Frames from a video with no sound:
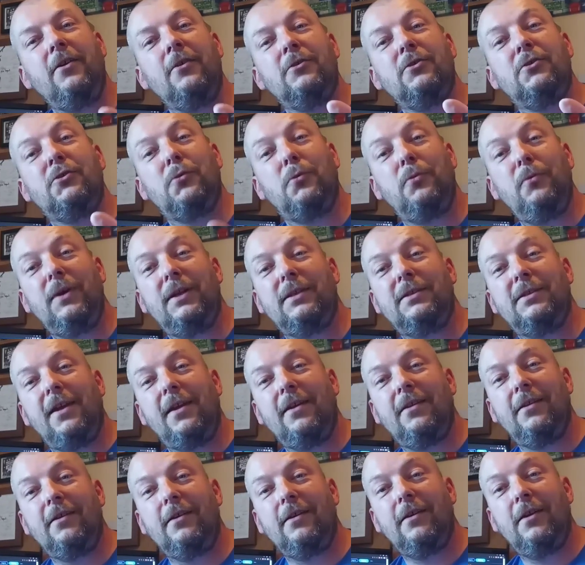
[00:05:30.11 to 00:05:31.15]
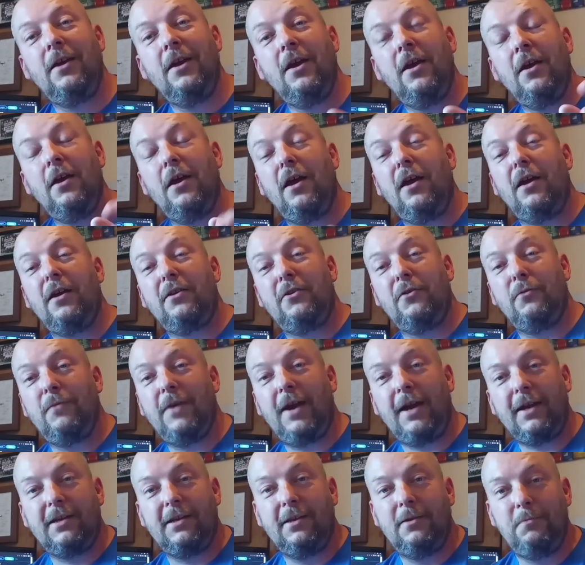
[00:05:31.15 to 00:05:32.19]
on Twitter that
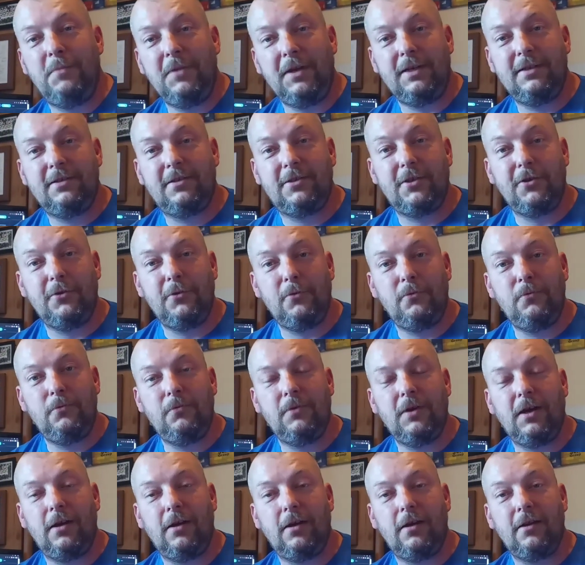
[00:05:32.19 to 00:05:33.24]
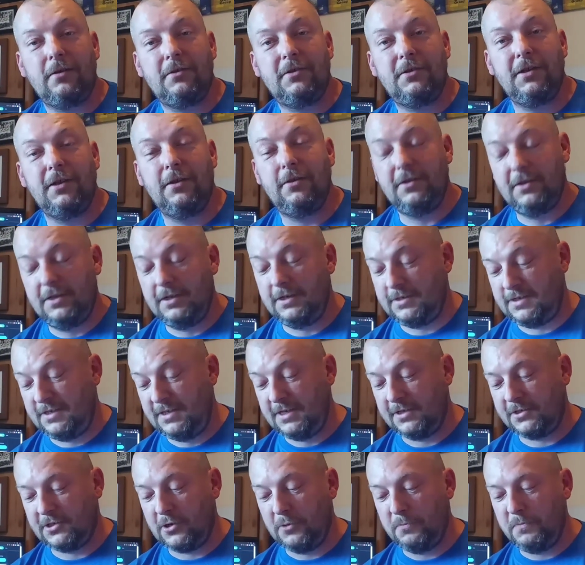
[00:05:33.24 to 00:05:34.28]
directed me to
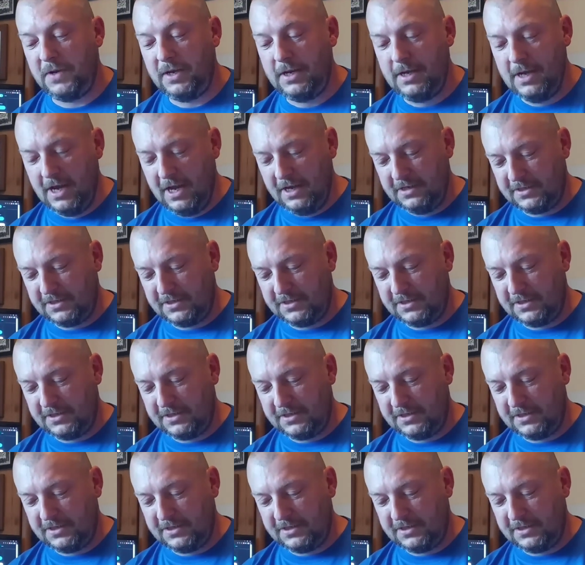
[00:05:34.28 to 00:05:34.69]
this company.